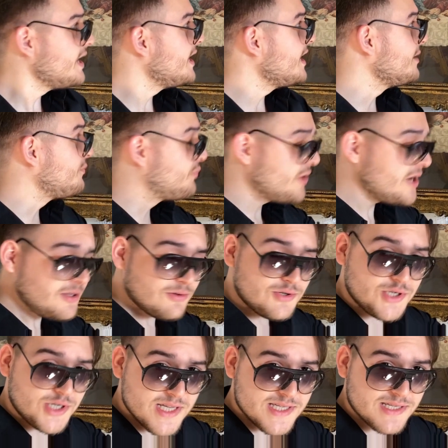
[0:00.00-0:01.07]
and pray to
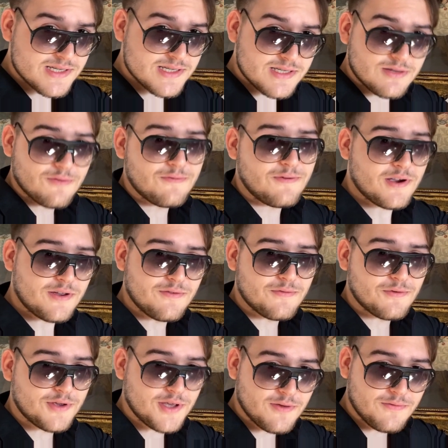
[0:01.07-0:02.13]
Jesus to fucking
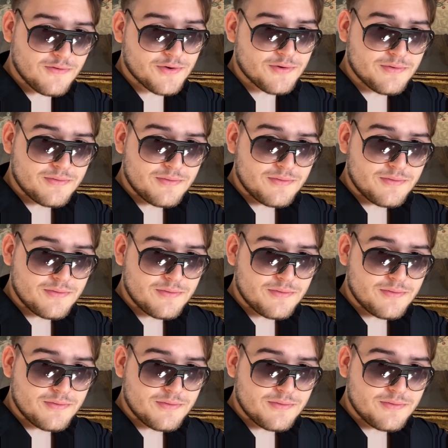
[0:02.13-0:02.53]
forgive you.